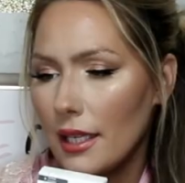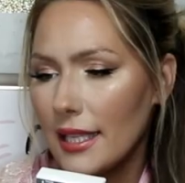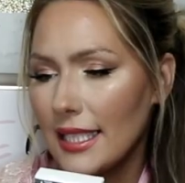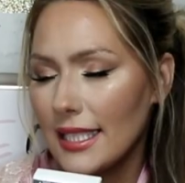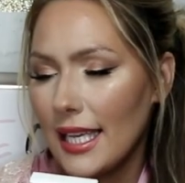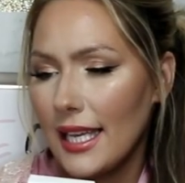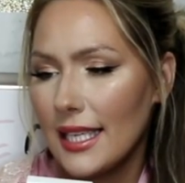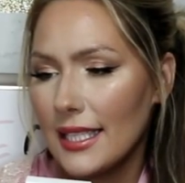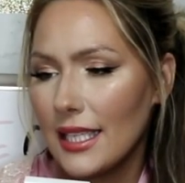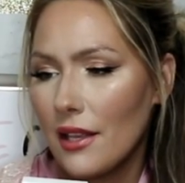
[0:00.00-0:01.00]
This
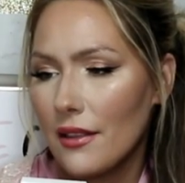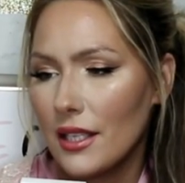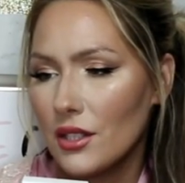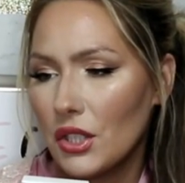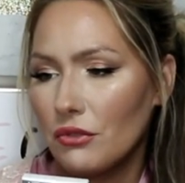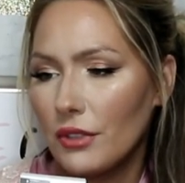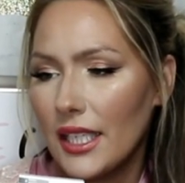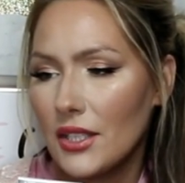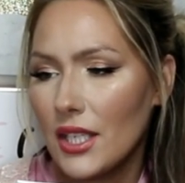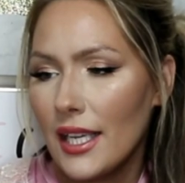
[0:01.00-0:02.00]
says, this
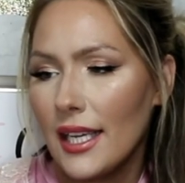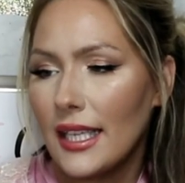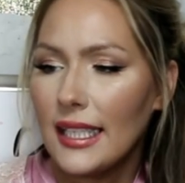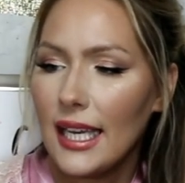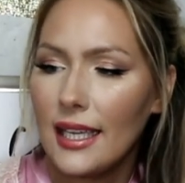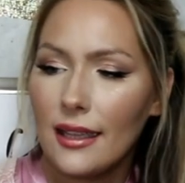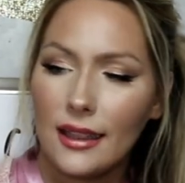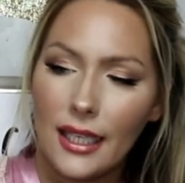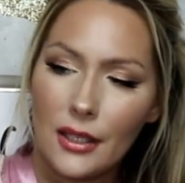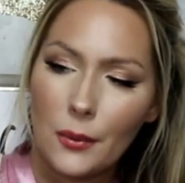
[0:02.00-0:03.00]
rich yet
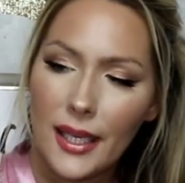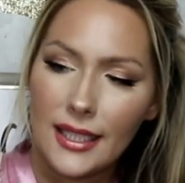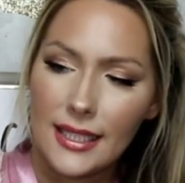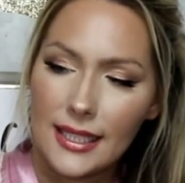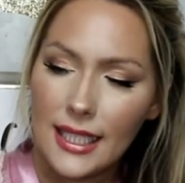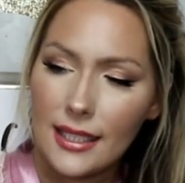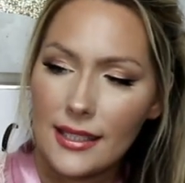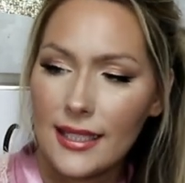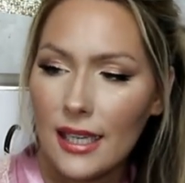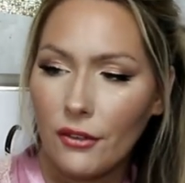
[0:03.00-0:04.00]
lightweight skin
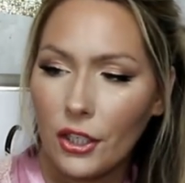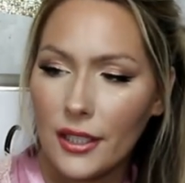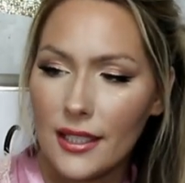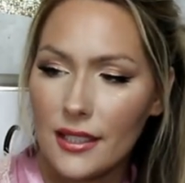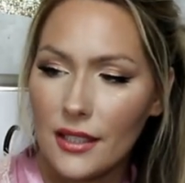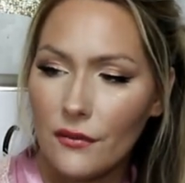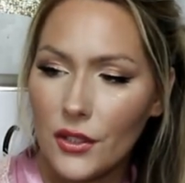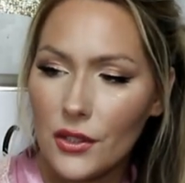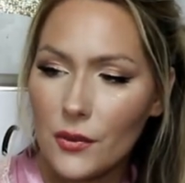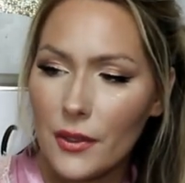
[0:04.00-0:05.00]
saver is
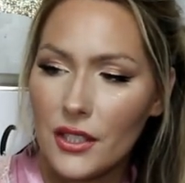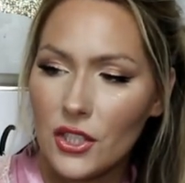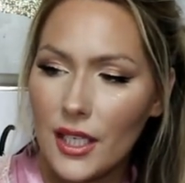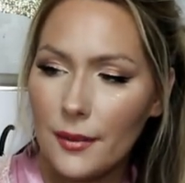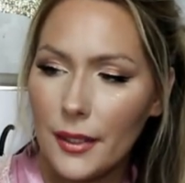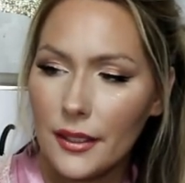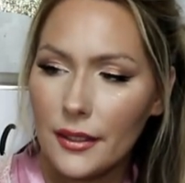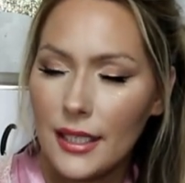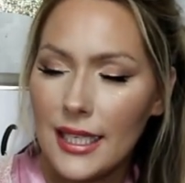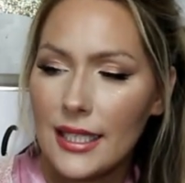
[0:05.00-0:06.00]
infused with shea
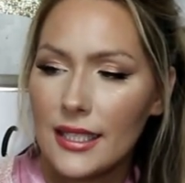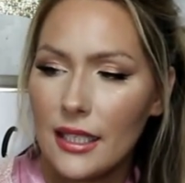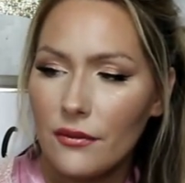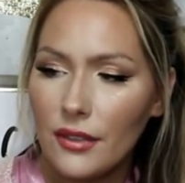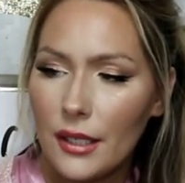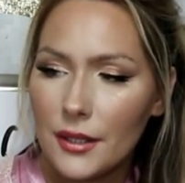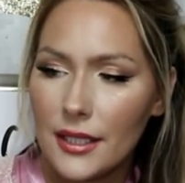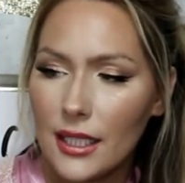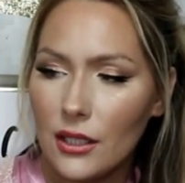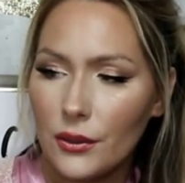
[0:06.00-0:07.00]
butter, sunflower
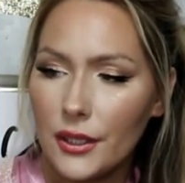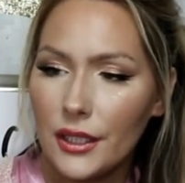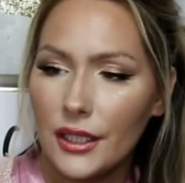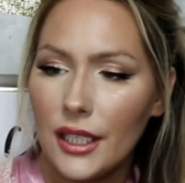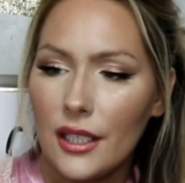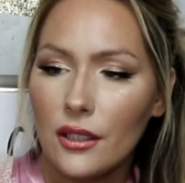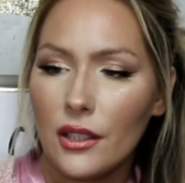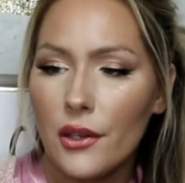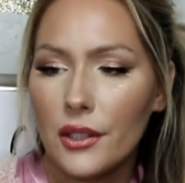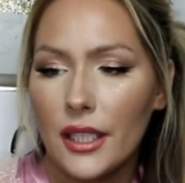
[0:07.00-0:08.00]
seed oil,
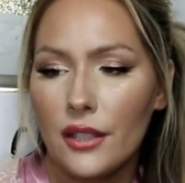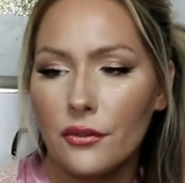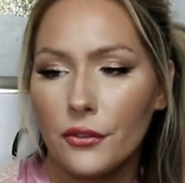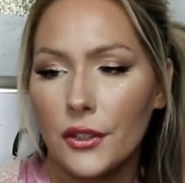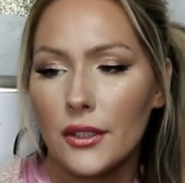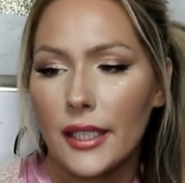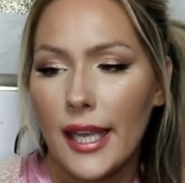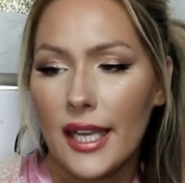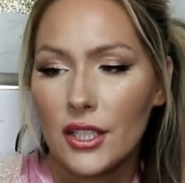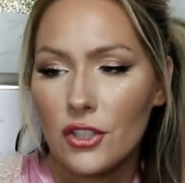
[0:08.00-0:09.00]
coconut fruit
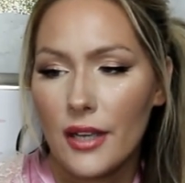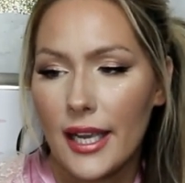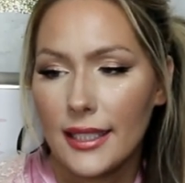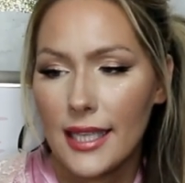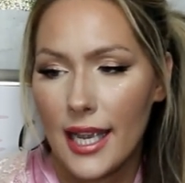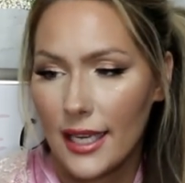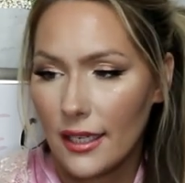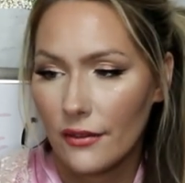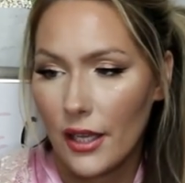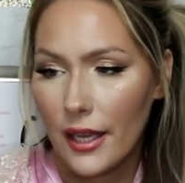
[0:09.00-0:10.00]
extract, and
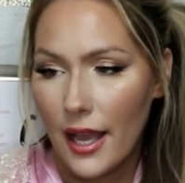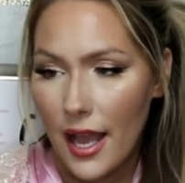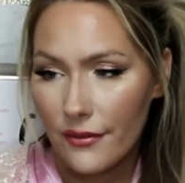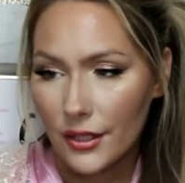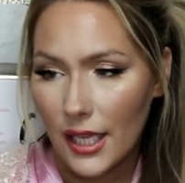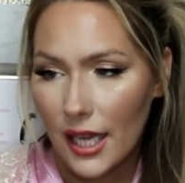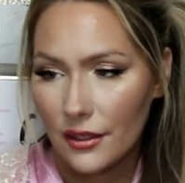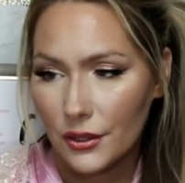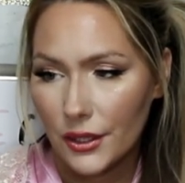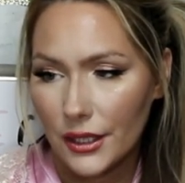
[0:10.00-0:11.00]
a
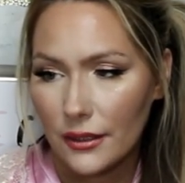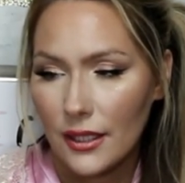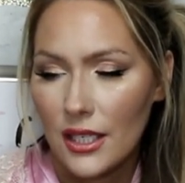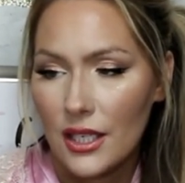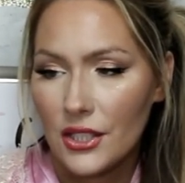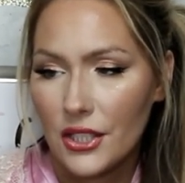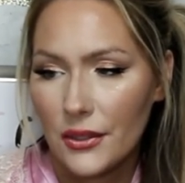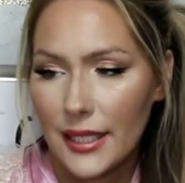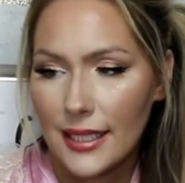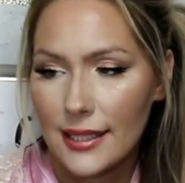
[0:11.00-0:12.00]
avocado oil
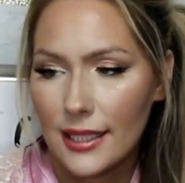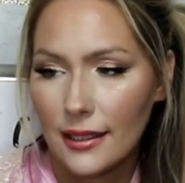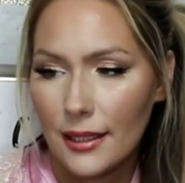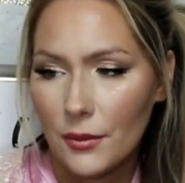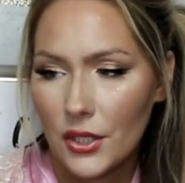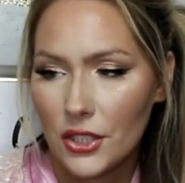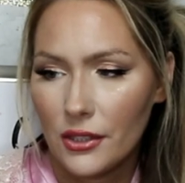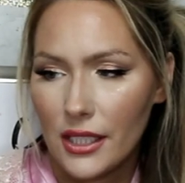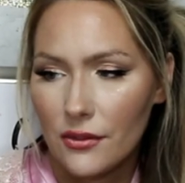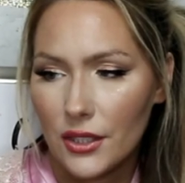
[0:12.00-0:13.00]
to instantly
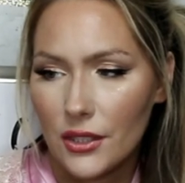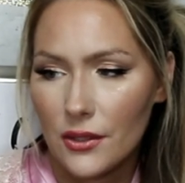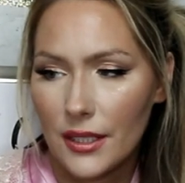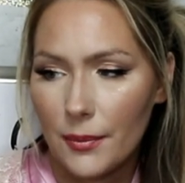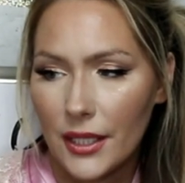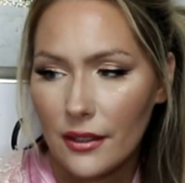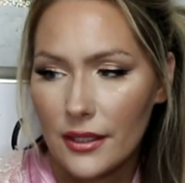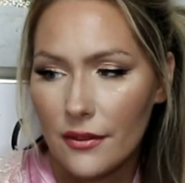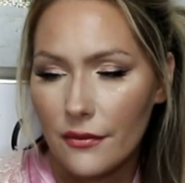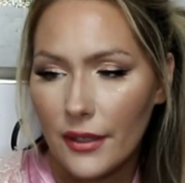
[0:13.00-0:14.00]
moisturize, reduce the
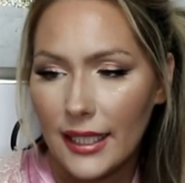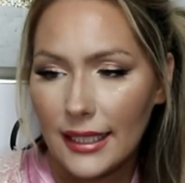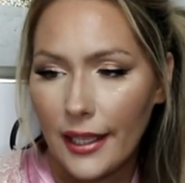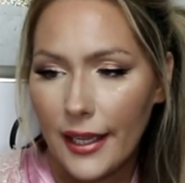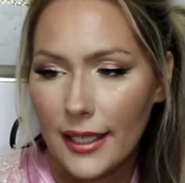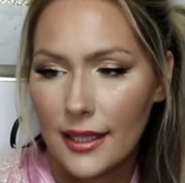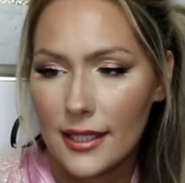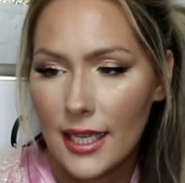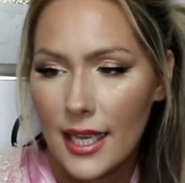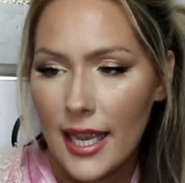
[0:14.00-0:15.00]
appearance of fine lines,
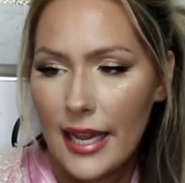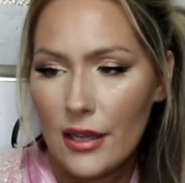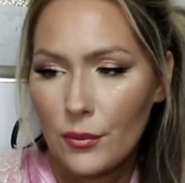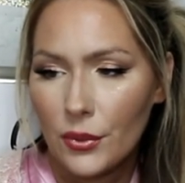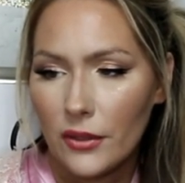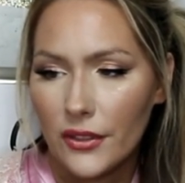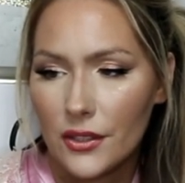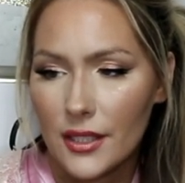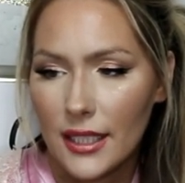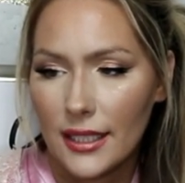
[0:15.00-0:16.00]
and improve your
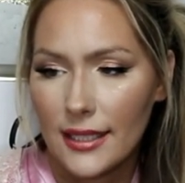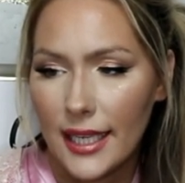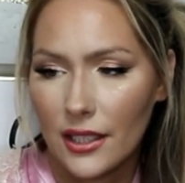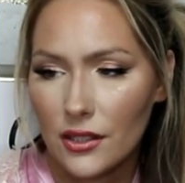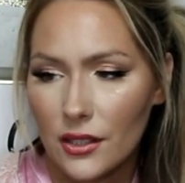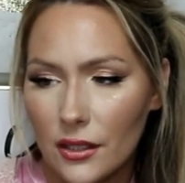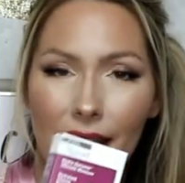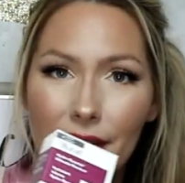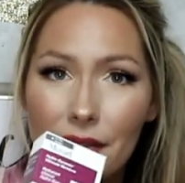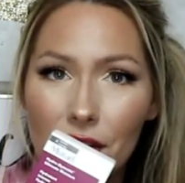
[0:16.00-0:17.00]
skin texture.
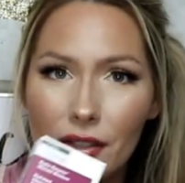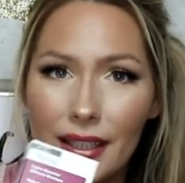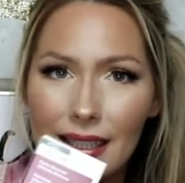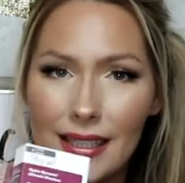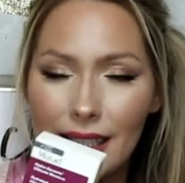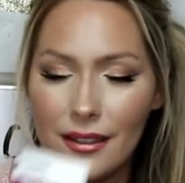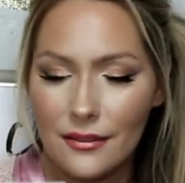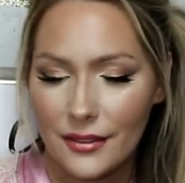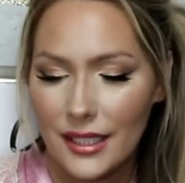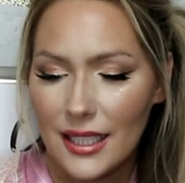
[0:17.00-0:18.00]
I've never tried this stuff.
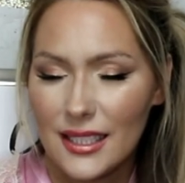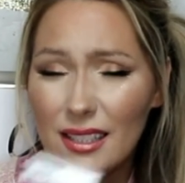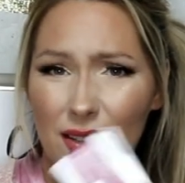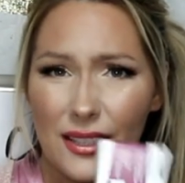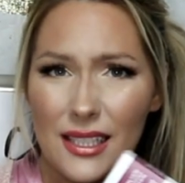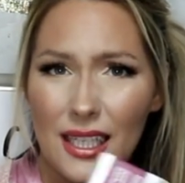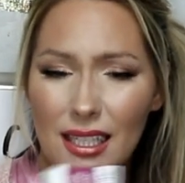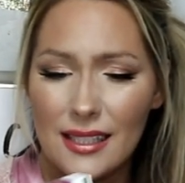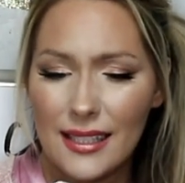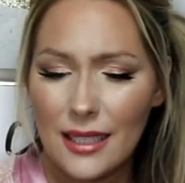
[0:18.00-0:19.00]
It's a good
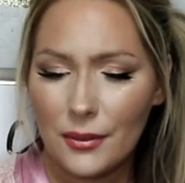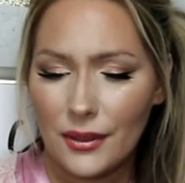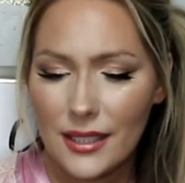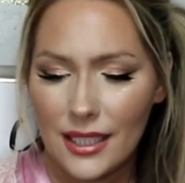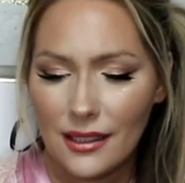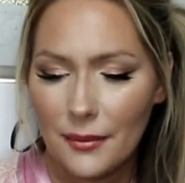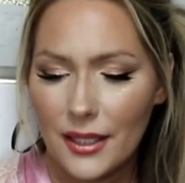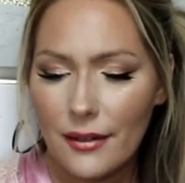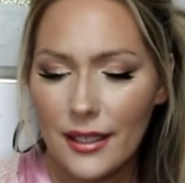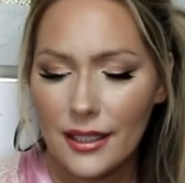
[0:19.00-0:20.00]
sized sample, isn't it? Let me
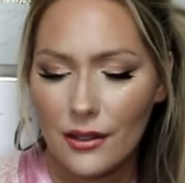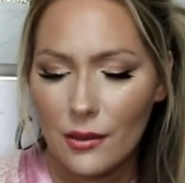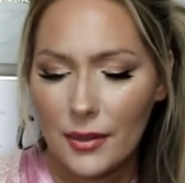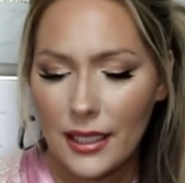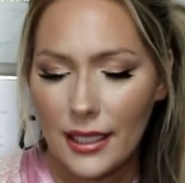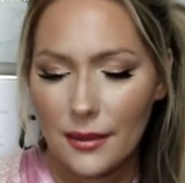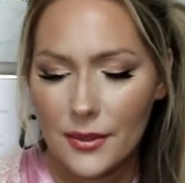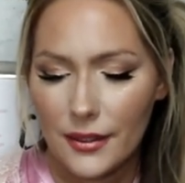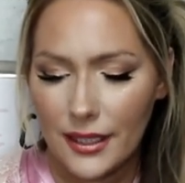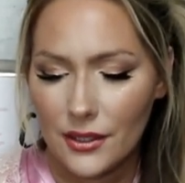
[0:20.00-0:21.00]
go ahead and open it up
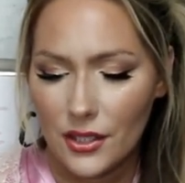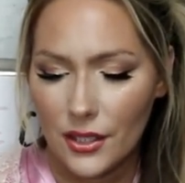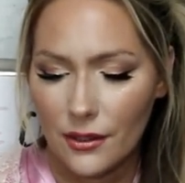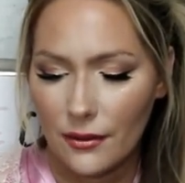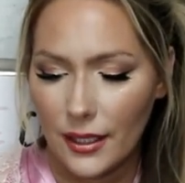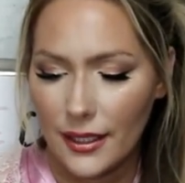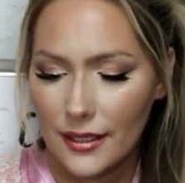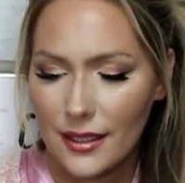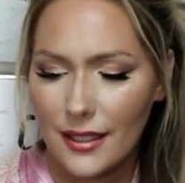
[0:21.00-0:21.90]
so I can show you guys.